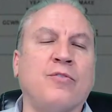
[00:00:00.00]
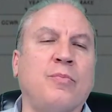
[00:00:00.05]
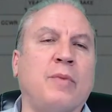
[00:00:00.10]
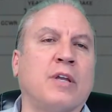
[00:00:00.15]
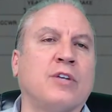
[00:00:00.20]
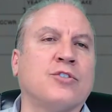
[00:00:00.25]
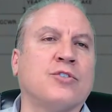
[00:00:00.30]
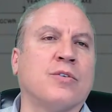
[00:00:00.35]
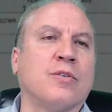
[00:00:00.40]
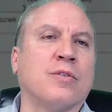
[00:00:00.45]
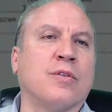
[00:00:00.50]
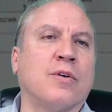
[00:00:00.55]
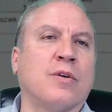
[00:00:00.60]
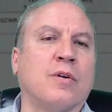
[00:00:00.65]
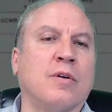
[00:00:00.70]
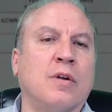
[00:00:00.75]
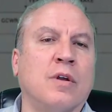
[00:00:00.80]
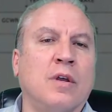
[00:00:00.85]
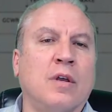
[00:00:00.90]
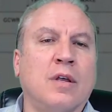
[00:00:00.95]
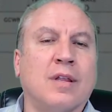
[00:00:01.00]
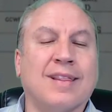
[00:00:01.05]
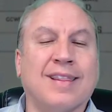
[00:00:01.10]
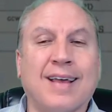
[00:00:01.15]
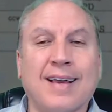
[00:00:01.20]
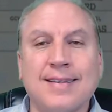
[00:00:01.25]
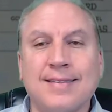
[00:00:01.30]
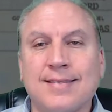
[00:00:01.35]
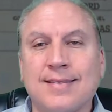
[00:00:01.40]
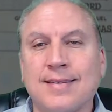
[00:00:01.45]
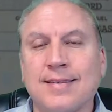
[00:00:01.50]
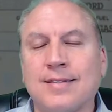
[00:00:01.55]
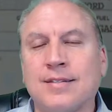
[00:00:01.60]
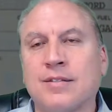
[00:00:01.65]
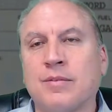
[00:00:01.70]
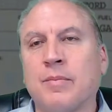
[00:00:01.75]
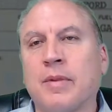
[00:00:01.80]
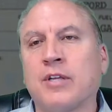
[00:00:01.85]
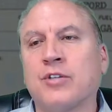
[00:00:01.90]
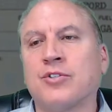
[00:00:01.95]
make sure they're
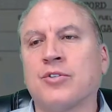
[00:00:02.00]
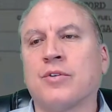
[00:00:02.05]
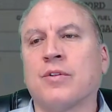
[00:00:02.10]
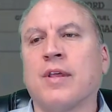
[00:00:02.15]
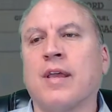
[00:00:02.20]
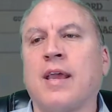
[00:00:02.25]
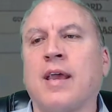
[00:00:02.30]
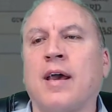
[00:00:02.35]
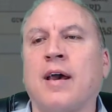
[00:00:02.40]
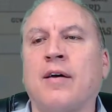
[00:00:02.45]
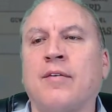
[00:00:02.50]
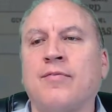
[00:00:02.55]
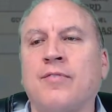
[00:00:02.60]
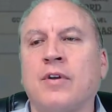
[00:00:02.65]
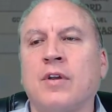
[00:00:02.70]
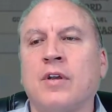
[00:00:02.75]
licensed, make sure they have